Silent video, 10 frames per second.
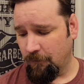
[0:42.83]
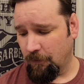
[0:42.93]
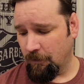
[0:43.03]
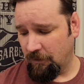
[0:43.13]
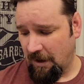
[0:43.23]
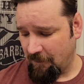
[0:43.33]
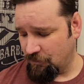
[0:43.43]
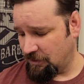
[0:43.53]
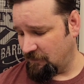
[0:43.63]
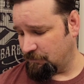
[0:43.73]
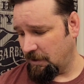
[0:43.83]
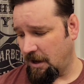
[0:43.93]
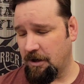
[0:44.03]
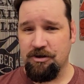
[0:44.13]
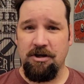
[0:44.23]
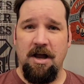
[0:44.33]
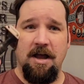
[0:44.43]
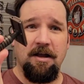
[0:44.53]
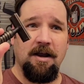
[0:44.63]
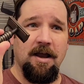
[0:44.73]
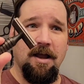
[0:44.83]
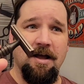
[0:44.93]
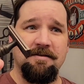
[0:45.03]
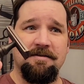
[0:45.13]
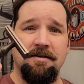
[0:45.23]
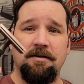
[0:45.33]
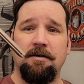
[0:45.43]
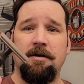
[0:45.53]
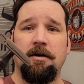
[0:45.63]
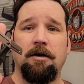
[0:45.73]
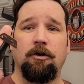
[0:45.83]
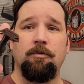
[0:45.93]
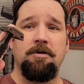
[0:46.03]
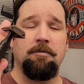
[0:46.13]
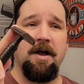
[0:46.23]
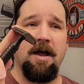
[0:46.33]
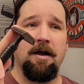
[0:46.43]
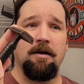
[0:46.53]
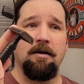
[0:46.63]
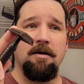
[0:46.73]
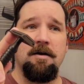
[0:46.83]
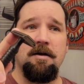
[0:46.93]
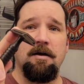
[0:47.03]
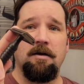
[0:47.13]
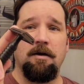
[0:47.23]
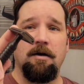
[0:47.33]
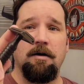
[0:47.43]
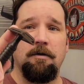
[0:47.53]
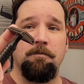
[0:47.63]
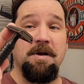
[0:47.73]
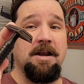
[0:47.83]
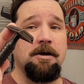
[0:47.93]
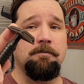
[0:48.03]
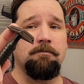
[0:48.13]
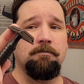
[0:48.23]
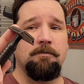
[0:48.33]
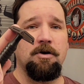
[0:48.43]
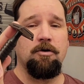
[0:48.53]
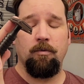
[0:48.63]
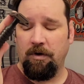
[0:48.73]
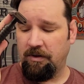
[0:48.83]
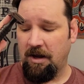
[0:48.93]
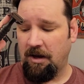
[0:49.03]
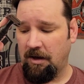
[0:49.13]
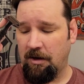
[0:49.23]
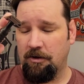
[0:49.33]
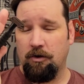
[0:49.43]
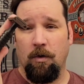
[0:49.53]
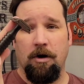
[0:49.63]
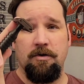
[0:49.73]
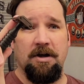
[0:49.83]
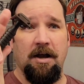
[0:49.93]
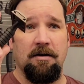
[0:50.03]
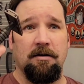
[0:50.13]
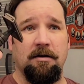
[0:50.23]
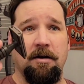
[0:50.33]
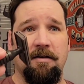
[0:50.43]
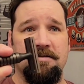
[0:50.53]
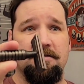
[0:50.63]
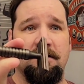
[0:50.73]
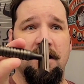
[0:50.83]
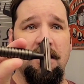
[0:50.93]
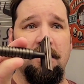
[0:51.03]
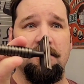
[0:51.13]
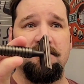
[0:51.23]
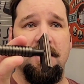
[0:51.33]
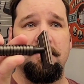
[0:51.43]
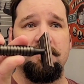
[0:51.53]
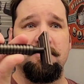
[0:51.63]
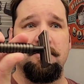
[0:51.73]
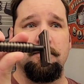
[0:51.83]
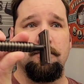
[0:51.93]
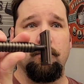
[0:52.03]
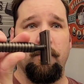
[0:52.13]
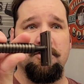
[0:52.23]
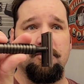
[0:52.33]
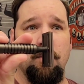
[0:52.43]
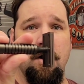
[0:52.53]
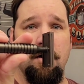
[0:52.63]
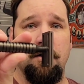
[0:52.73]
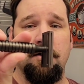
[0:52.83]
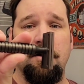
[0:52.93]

for the aftershave splash and a Henson aluminum head medium with a DORCO Titan. And this is a stainless steel Razorock